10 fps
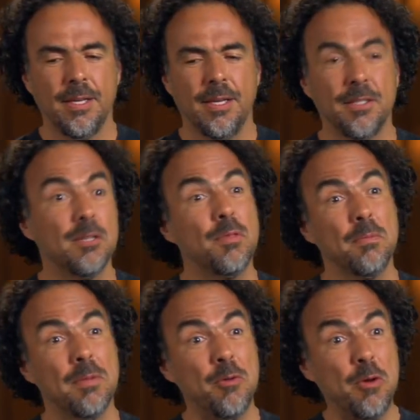and
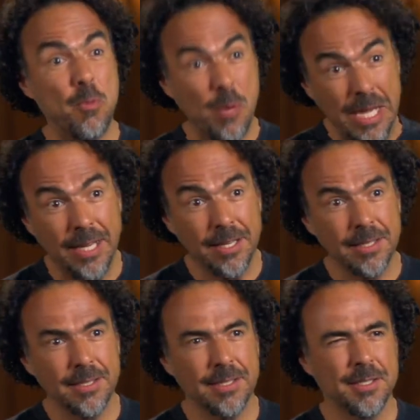something very
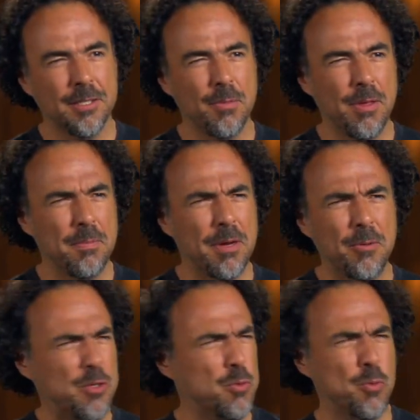real and something
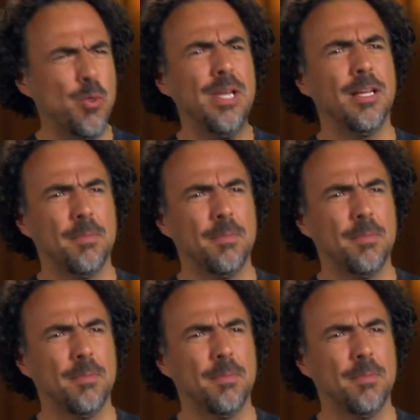very surreal